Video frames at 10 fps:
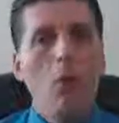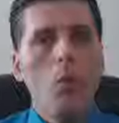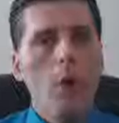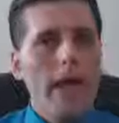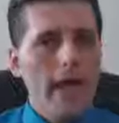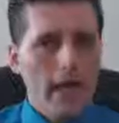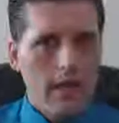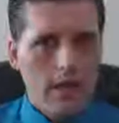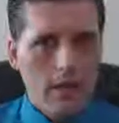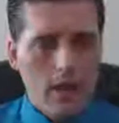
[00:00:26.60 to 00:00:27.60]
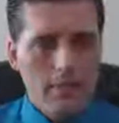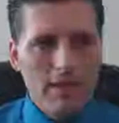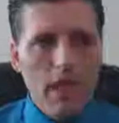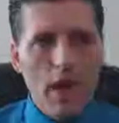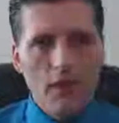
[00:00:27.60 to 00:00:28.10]
way
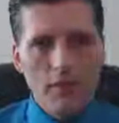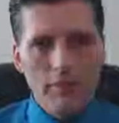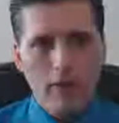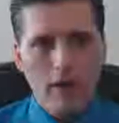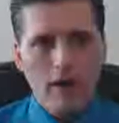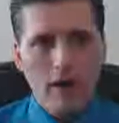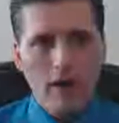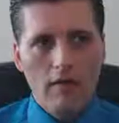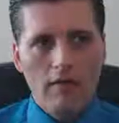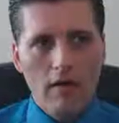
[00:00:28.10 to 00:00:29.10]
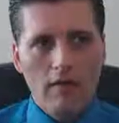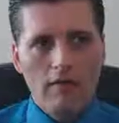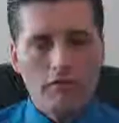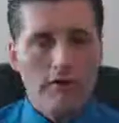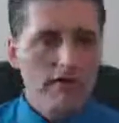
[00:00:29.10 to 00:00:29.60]
beyond the point
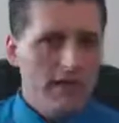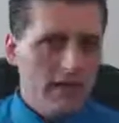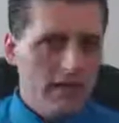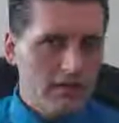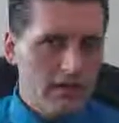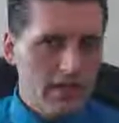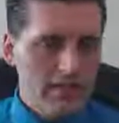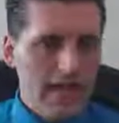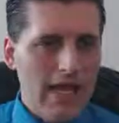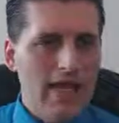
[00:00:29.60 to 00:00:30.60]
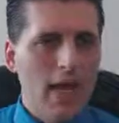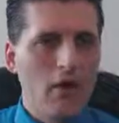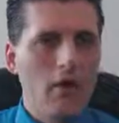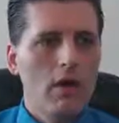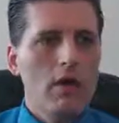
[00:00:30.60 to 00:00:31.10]
of ridiculousness and
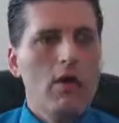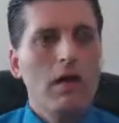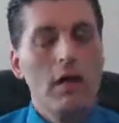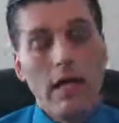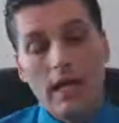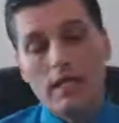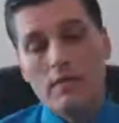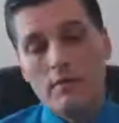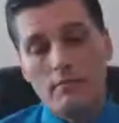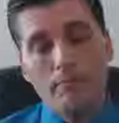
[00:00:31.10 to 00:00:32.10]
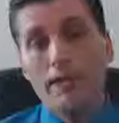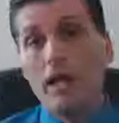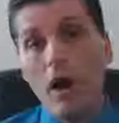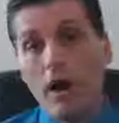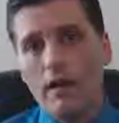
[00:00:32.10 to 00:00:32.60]
now is
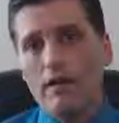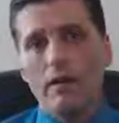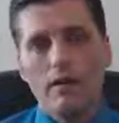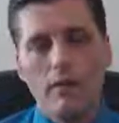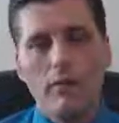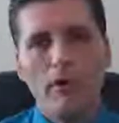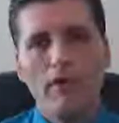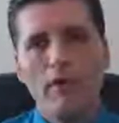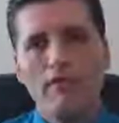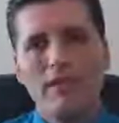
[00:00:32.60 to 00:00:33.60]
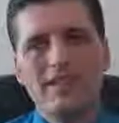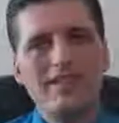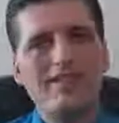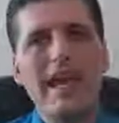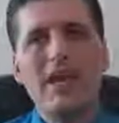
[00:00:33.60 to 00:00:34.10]
beyond the point of
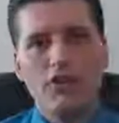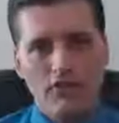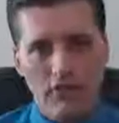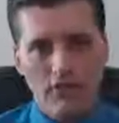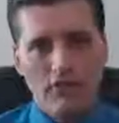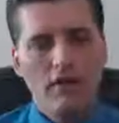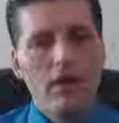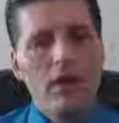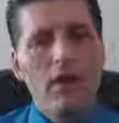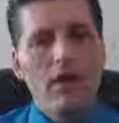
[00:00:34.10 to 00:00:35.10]
dangerous.